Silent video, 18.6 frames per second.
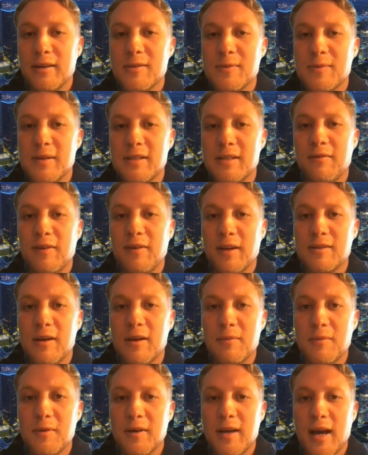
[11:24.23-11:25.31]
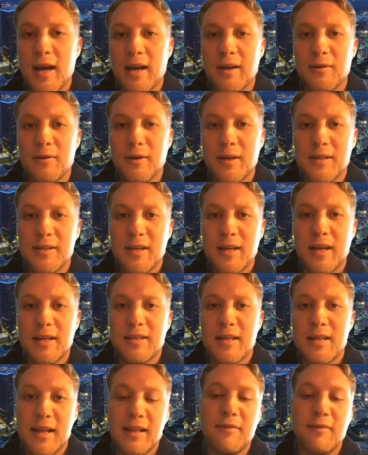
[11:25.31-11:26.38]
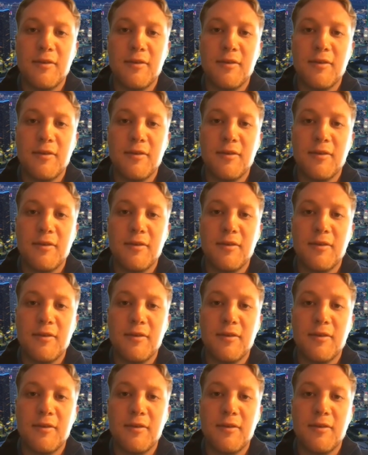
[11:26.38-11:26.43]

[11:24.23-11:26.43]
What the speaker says: those specific scope 3 categories and get to that